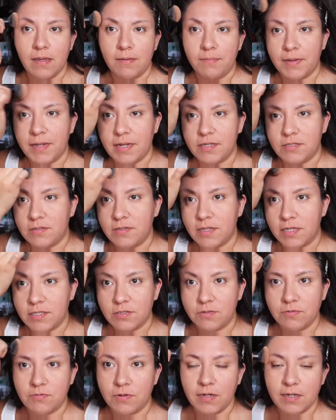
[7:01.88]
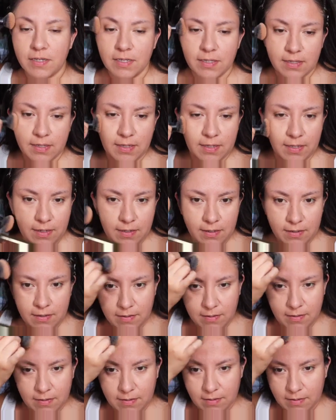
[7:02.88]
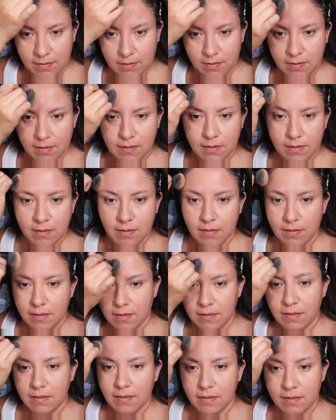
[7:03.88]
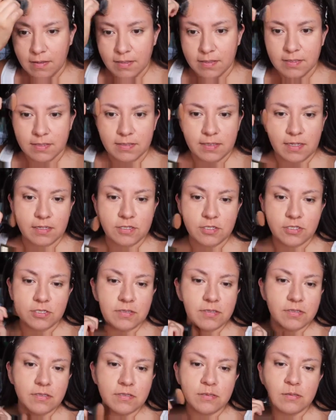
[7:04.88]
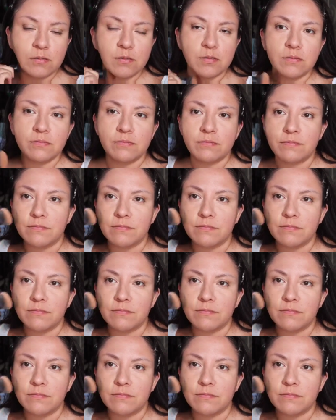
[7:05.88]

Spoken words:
But I do like to work in like sections.